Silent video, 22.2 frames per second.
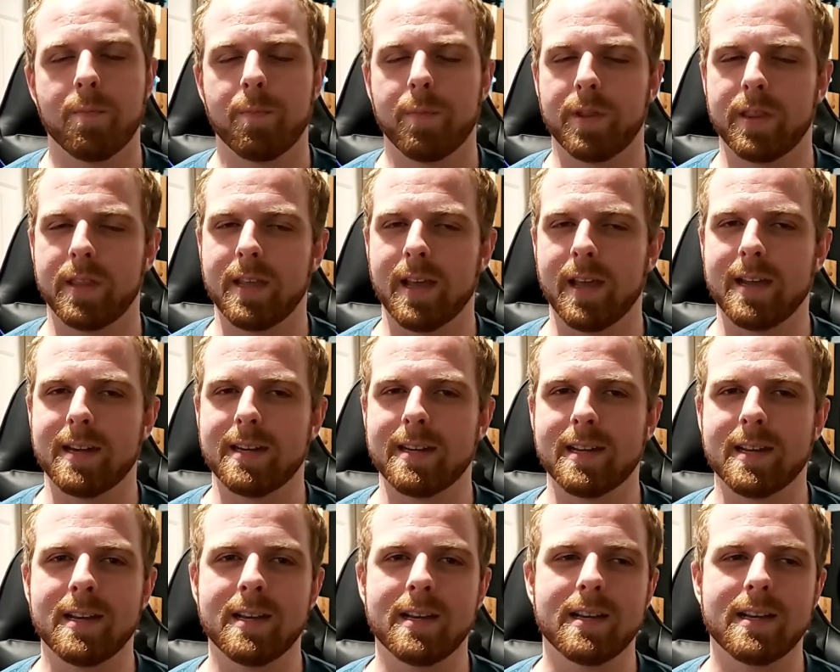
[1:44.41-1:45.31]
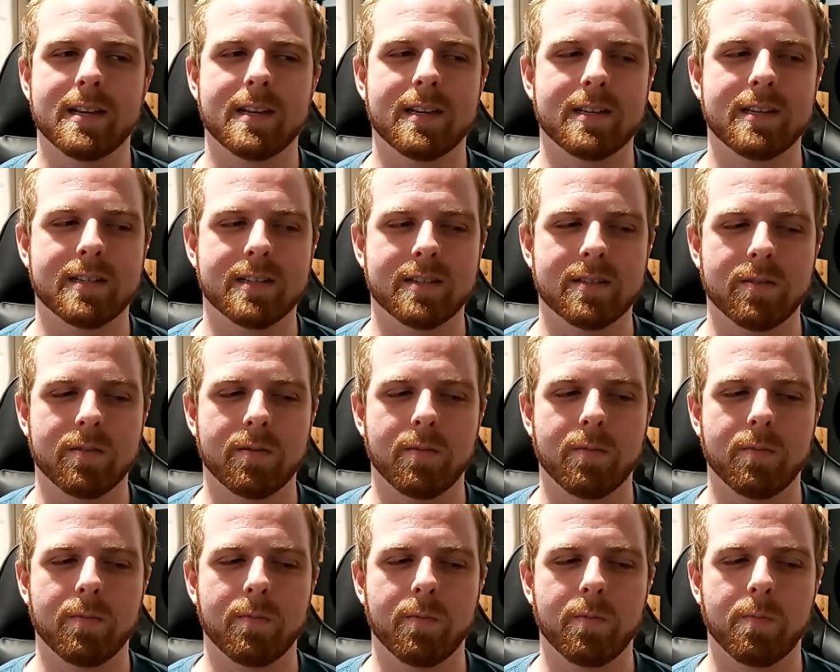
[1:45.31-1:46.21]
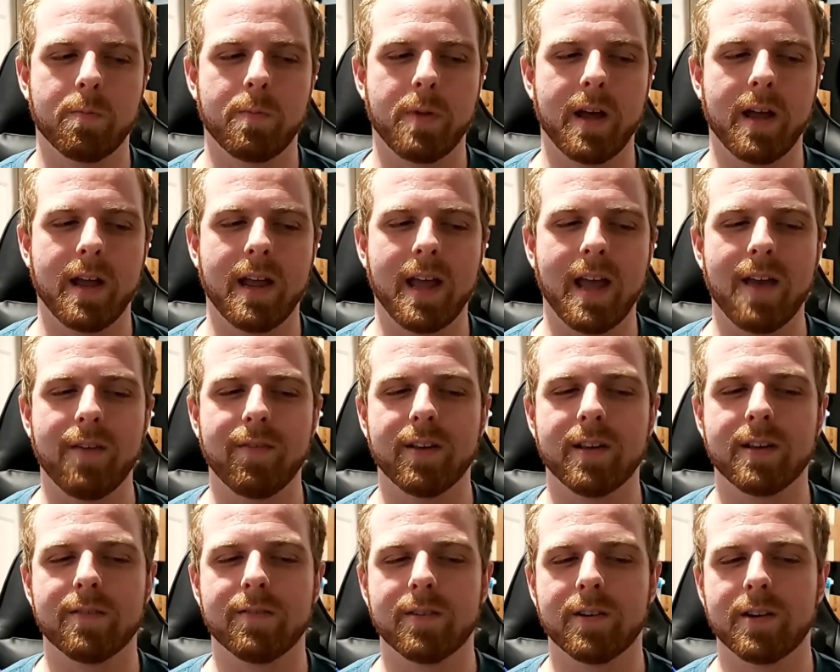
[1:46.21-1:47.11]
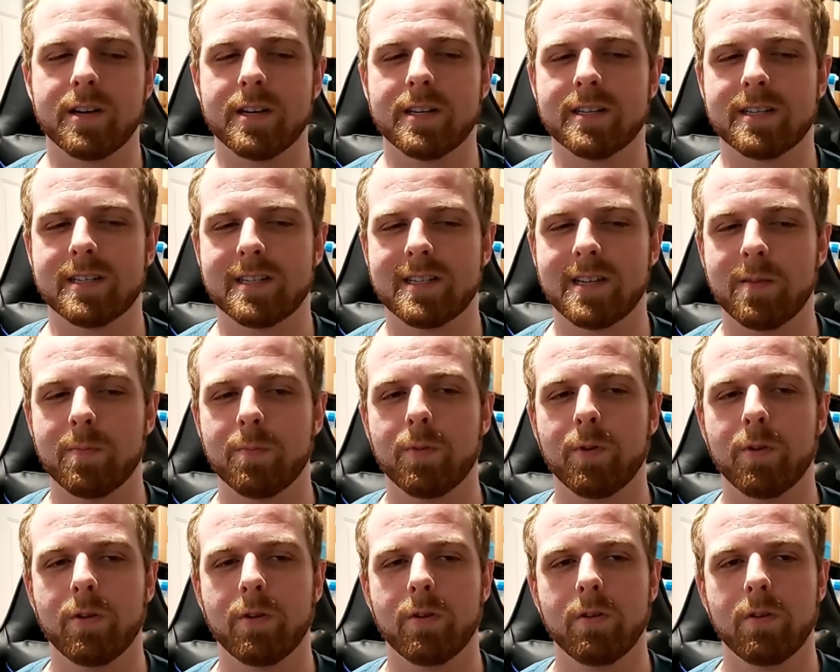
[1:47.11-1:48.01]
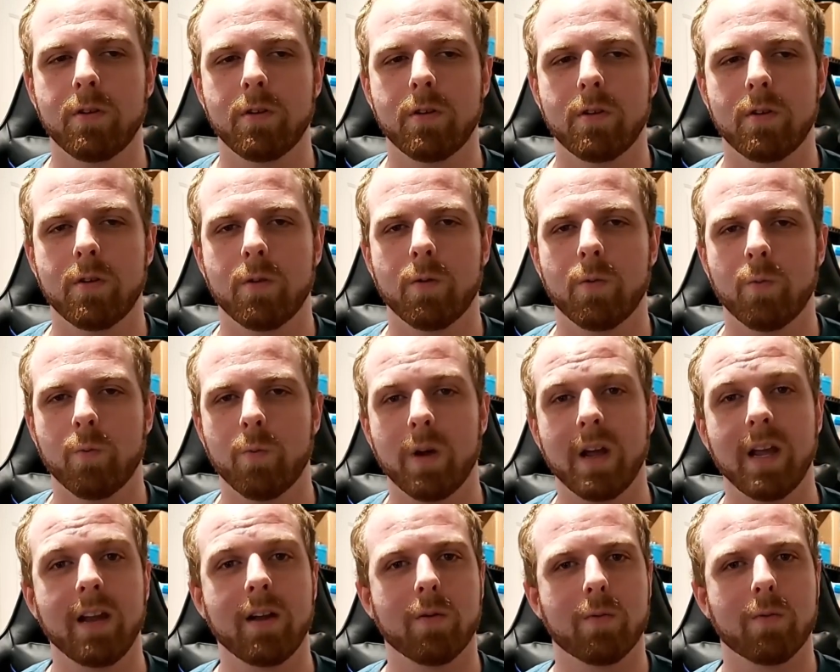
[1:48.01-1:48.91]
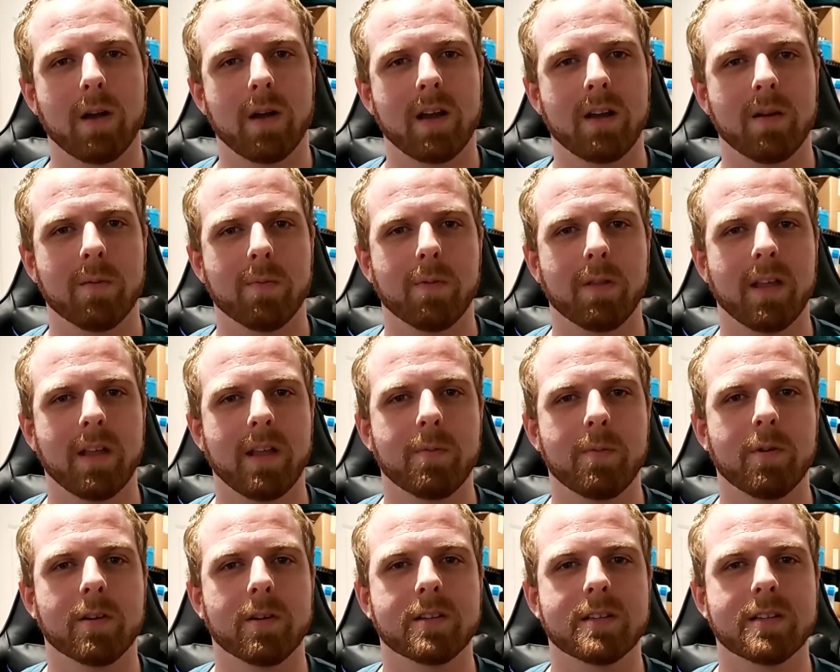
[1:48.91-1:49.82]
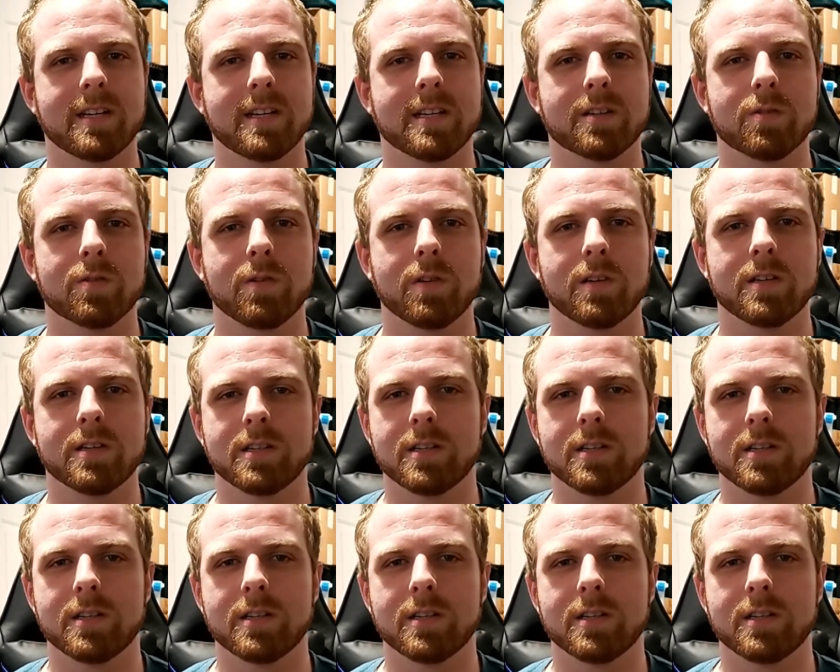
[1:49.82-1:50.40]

But the idea is, by having a very simple way to write your playbooks, it's